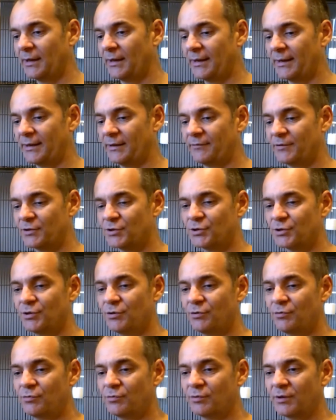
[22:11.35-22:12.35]
And if
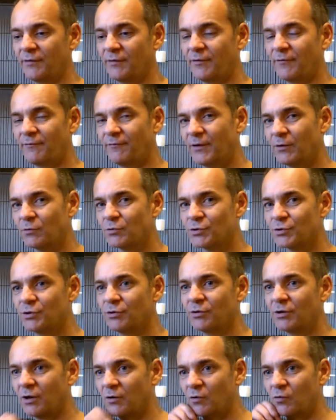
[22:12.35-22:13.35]
it feels
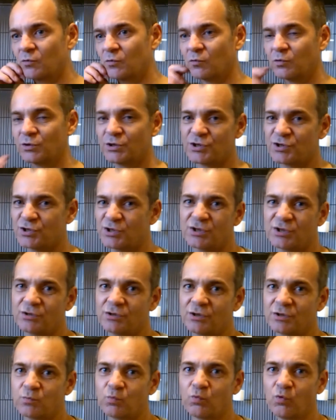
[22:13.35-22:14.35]
too cold or
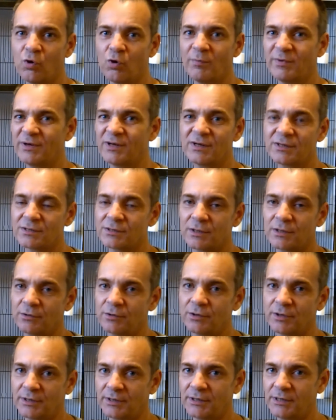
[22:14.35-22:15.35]
just warm, and it's
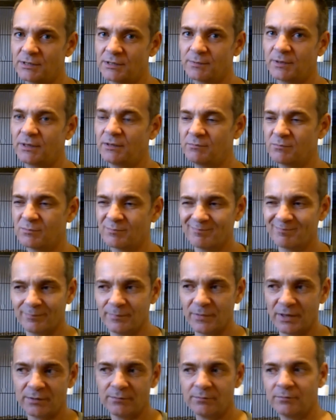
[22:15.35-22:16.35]
no good. It needs to be
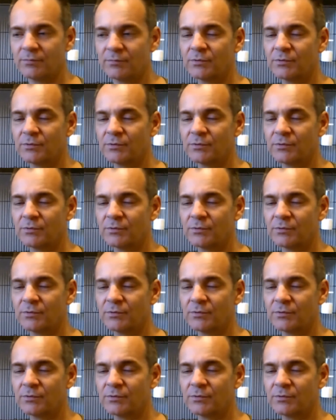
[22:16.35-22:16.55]
mid,